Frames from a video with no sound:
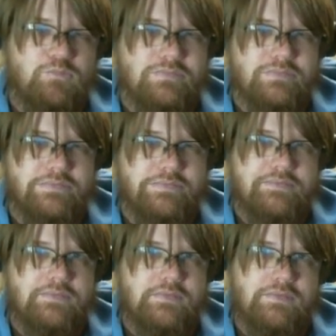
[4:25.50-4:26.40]

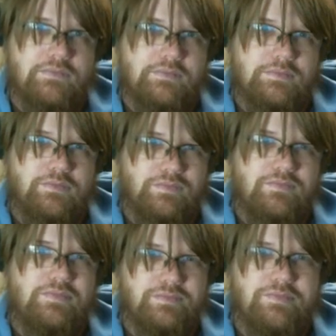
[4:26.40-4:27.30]

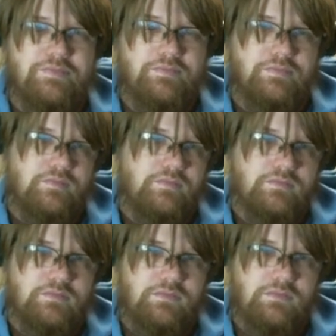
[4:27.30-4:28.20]

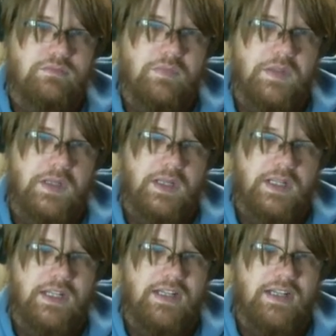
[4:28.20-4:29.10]

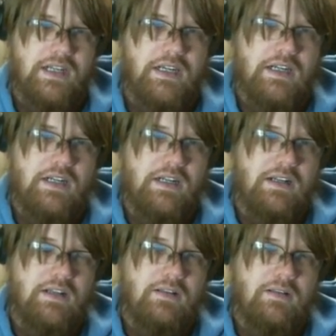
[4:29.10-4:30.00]

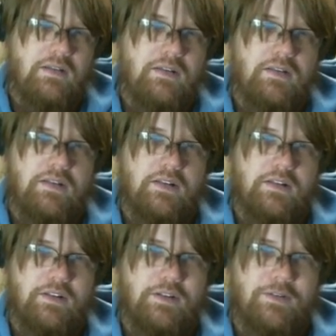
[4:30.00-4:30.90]
(not speaking)